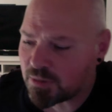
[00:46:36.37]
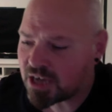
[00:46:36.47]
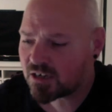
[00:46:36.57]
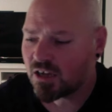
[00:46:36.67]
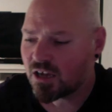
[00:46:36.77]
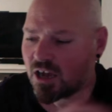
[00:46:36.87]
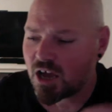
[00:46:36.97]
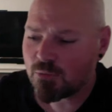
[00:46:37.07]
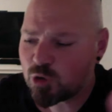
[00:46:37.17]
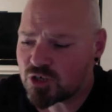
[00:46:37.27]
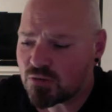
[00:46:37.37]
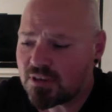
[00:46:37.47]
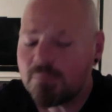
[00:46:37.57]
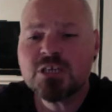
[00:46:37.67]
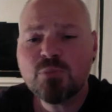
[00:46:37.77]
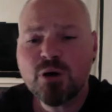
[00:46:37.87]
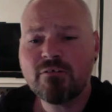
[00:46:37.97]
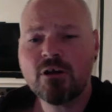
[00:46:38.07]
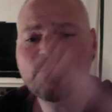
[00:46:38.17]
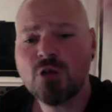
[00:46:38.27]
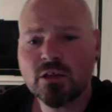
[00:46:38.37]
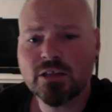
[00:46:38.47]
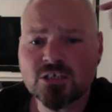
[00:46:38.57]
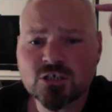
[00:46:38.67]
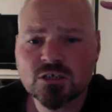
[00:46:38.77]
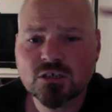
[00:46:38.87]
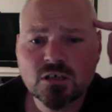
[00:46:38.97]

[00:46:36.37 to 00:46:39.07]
and and we're also limited by our own knowledge.